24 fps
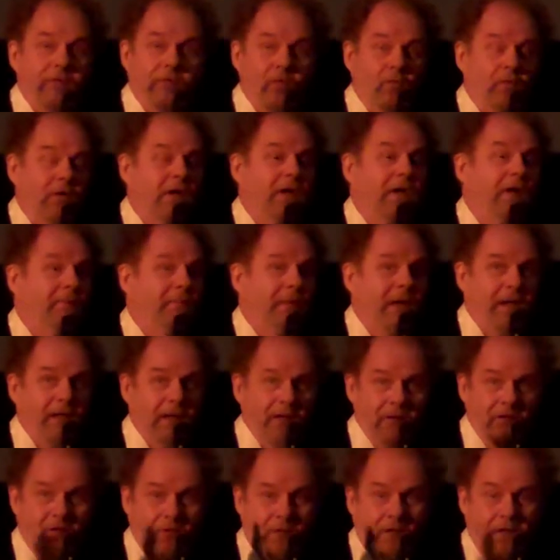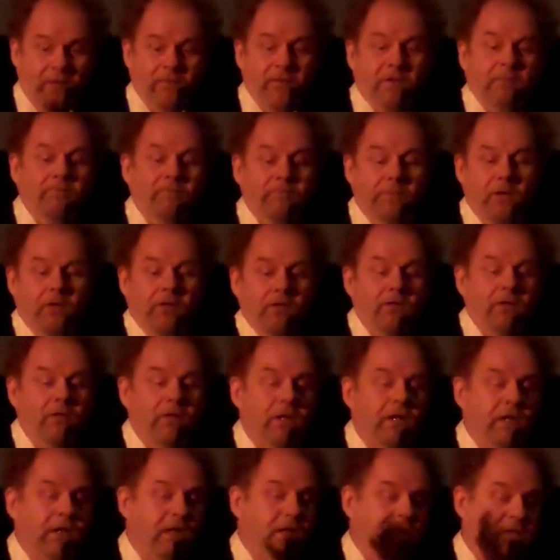if you want to come back in, you have to be on
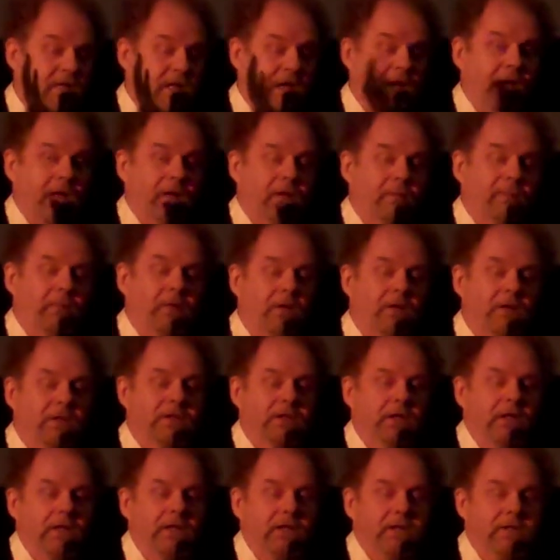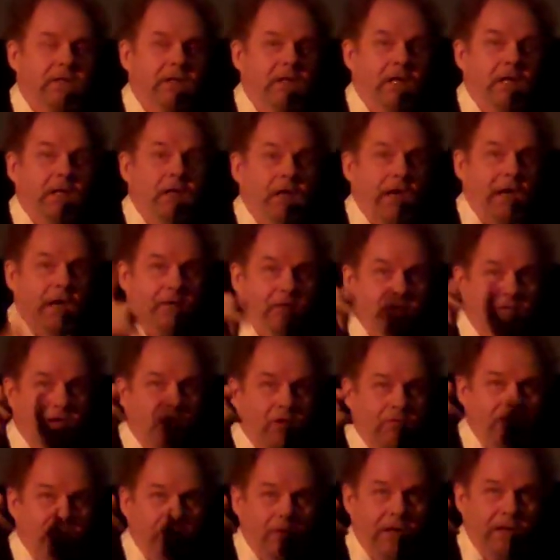your knees and apologize. Mm-hmm. And
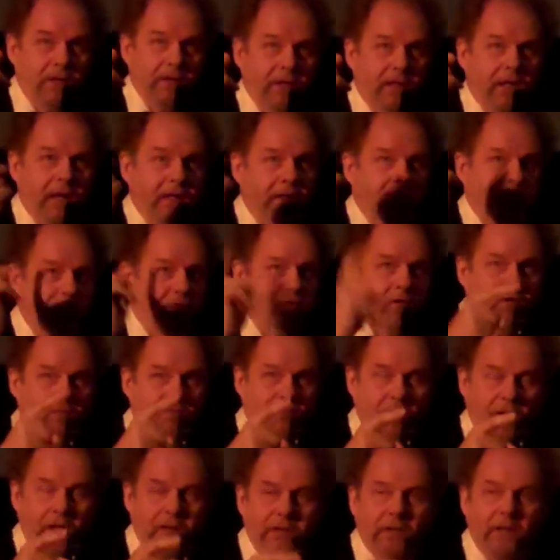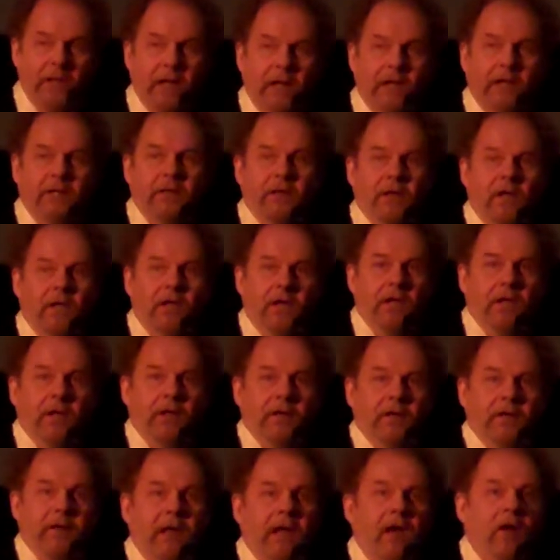don't write that, and don't write that.
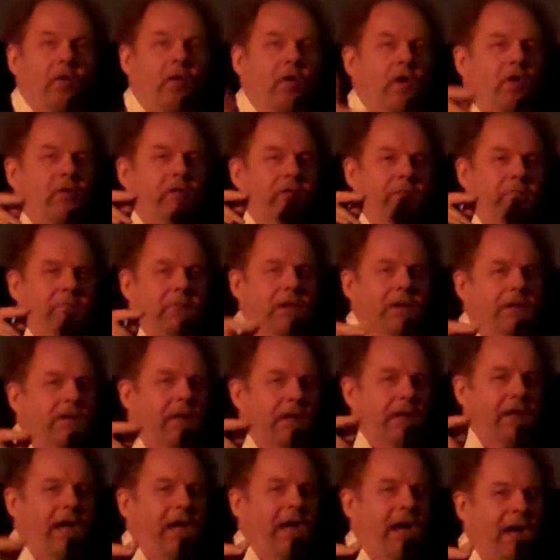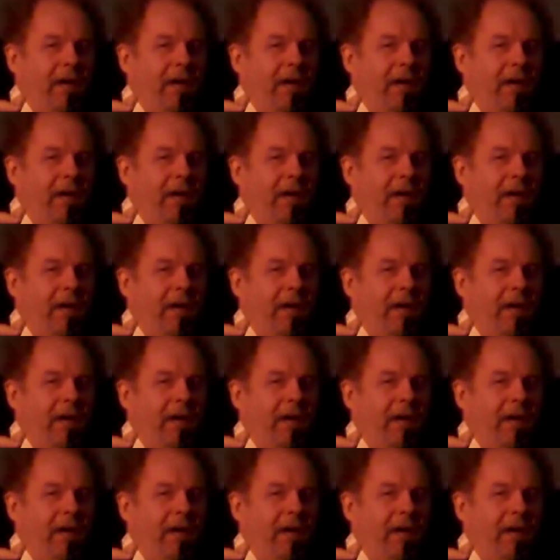Now, the minute that